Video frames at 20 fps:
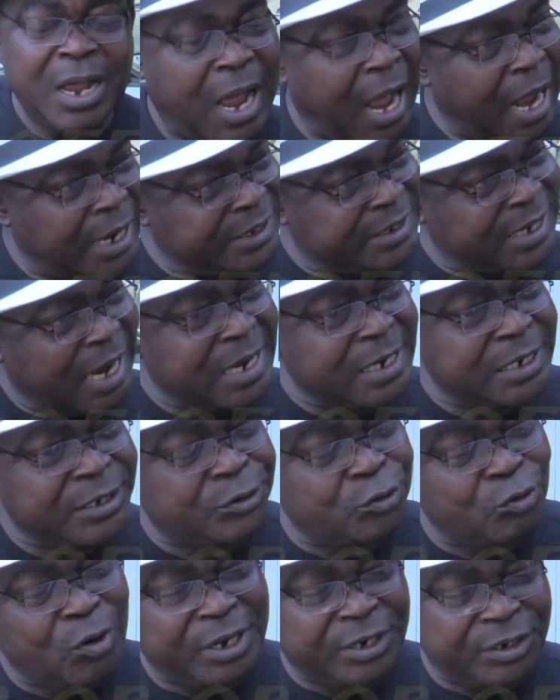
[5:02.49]
are trying
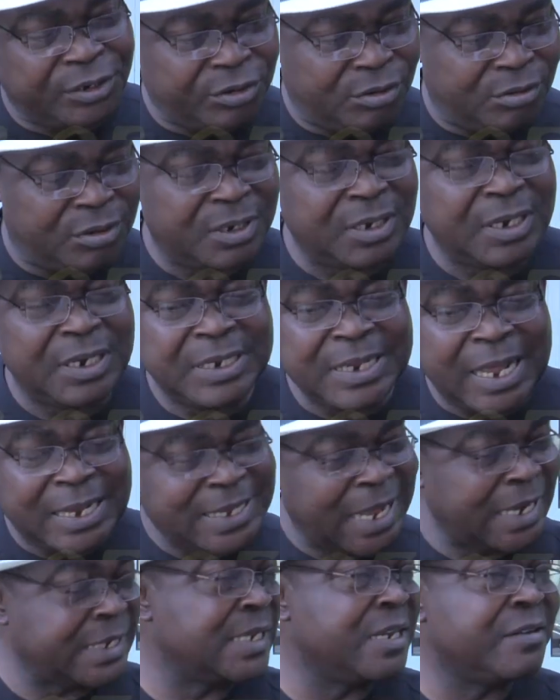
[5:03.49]
to ensure that
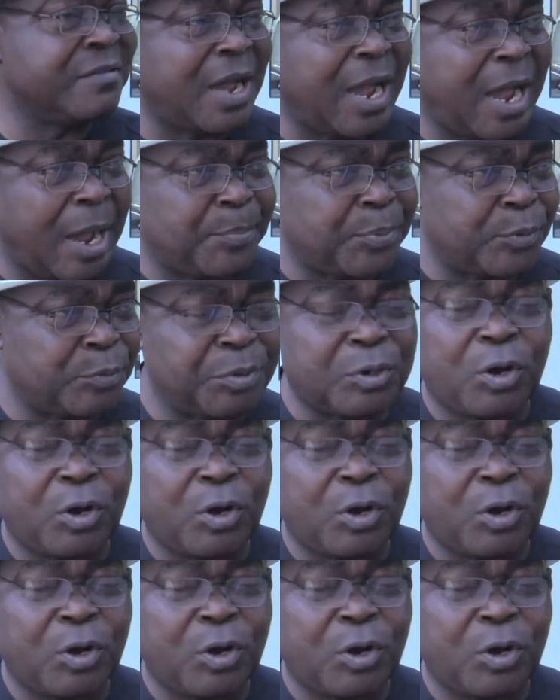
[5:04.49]
that never happened.